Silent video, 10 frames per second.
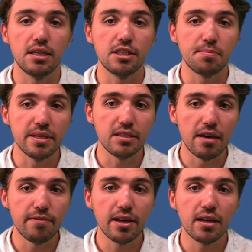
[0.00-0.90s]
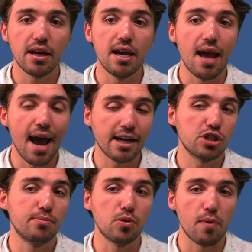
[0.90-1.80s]
into specific and
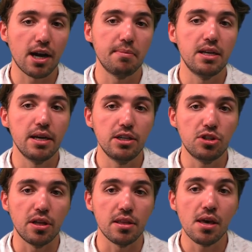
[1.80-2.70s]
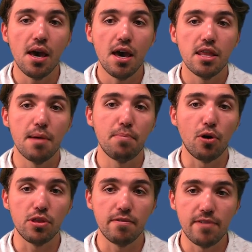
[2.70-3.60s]
actionable recommendations that
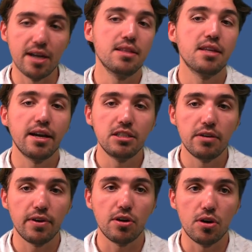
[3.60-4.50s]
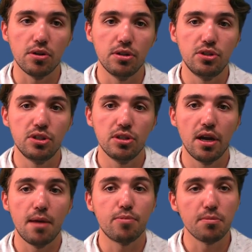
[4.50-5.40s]
both advance scientific knowledge
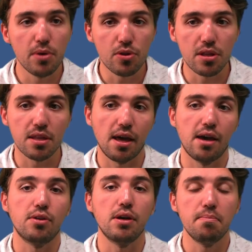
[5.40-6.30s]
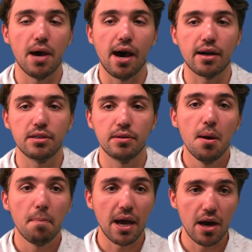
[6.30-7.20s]
and promote societal impact.
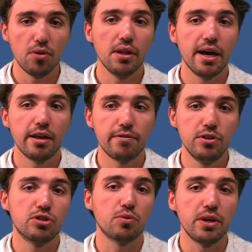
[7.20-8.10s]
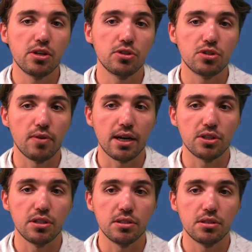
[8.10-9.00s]
By outlining future research
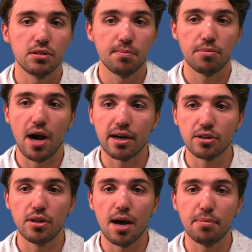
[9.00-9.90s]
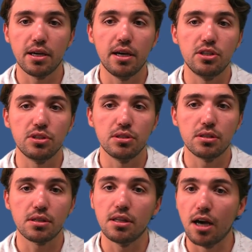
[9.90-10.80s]
directions, practical
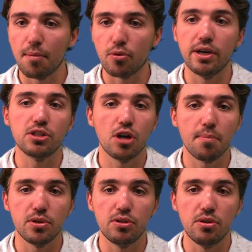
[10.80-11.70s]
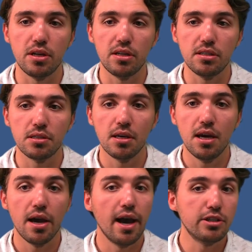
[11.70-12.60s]
applications, collaboration opportunities,
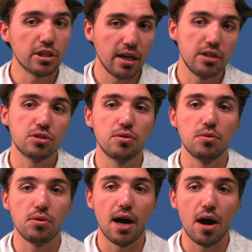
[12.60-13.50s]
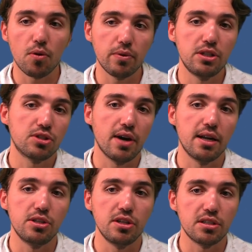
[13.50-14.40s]
educational outreach
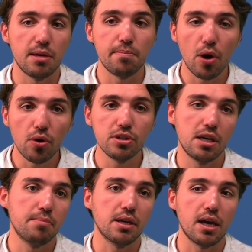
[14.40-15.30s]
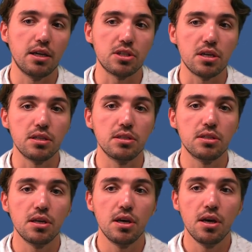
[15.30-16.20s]
strategies, and policy
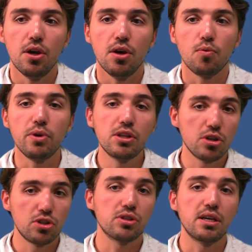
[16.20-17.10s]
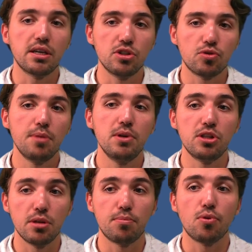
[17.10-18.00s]
implications, researchers can contribute
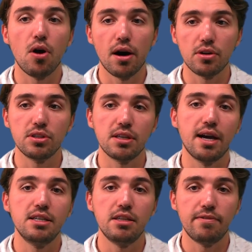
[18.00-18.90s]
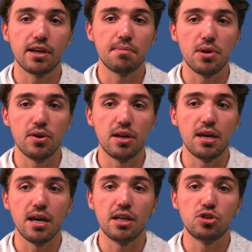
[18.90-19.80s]
to the broader scientific
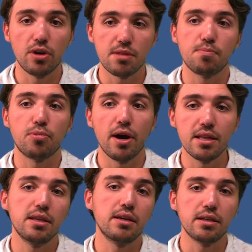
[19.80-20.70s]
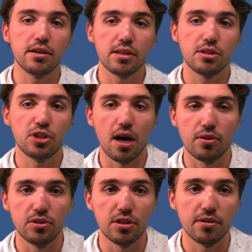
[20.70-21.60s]
community and address pressing
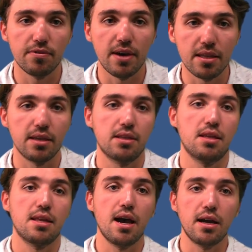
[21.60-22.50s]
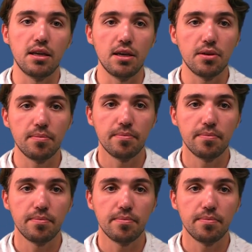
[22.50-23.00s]
challenges facing society.